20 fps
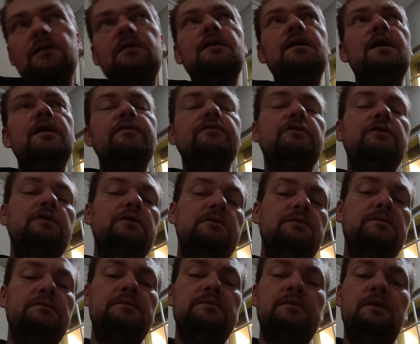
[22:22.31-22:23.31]
good
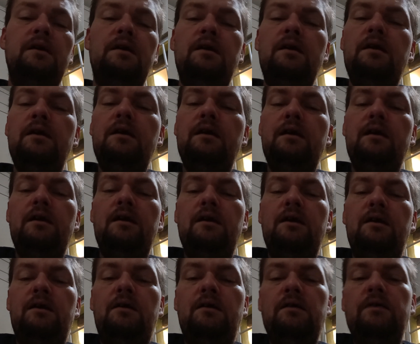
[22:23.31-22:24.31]
afternoon,
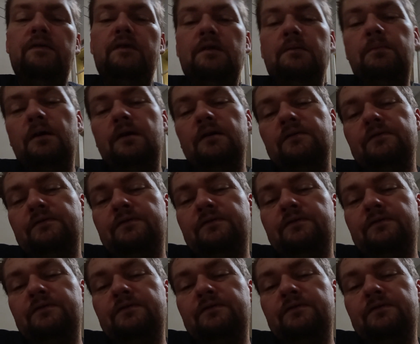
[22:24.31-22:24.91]
all of the above.